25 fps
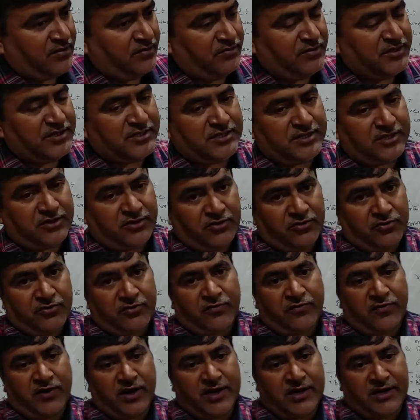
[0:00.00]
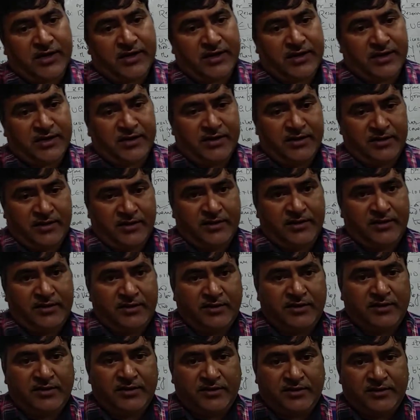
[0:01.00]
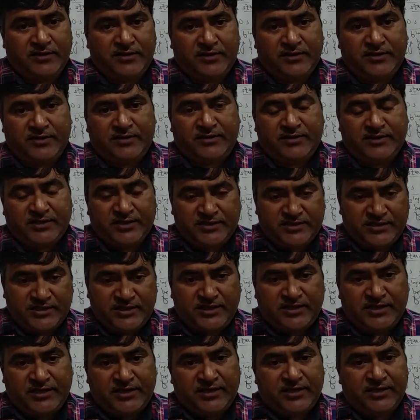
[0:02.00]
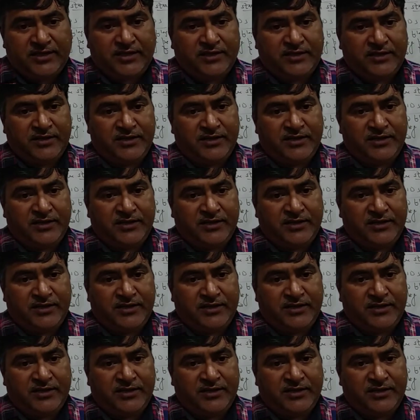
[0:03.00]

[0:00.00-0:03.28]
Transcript: Means the whole water, the sea,